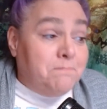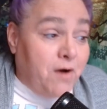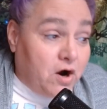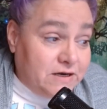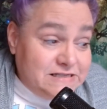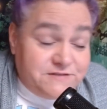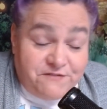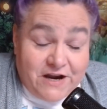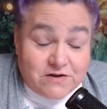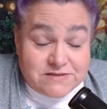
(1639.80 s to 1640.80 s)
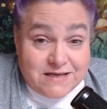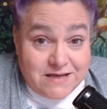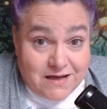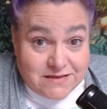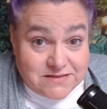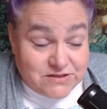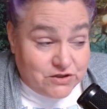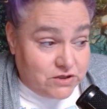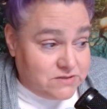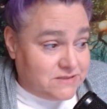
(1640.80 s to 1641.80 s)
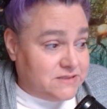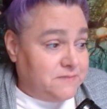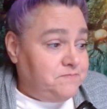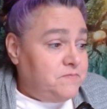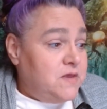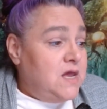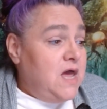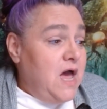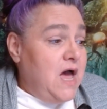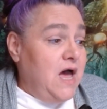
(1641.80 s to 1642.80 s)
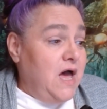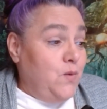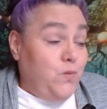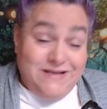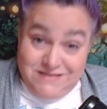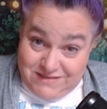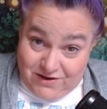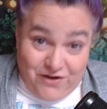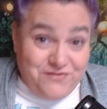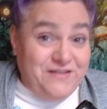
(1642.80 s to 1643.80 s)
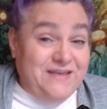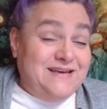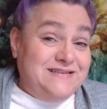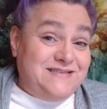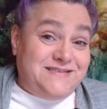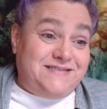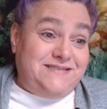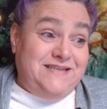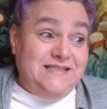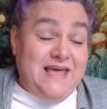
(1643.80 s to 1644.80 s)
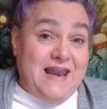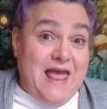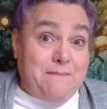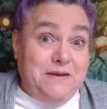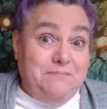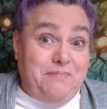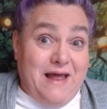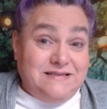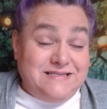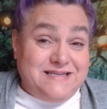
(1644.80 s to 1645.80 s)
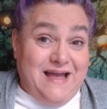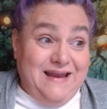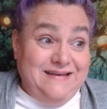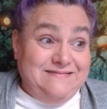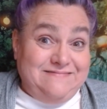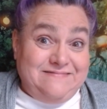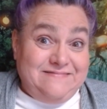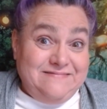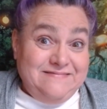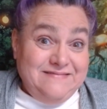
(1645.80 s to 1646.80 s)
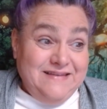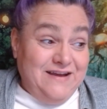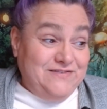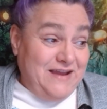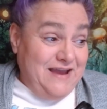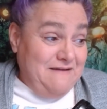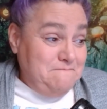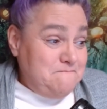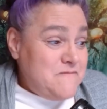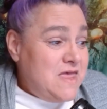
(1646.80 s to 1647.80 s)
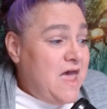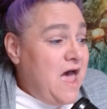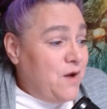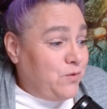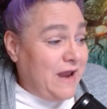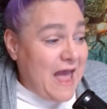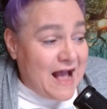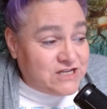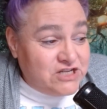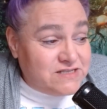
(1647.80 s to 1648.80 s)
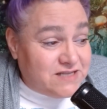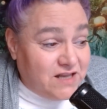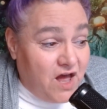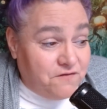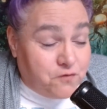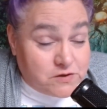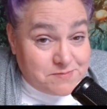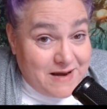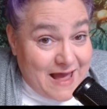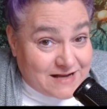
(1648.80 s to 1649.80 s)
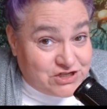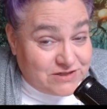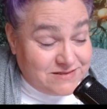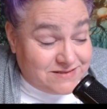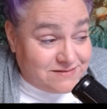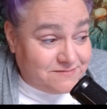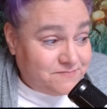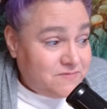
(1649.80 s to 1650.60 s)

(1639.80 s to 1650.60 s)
Parties, fairs, and concerts. We saw this. Didn't that happen in Palestine? Okay. Reactions to law enforcement actions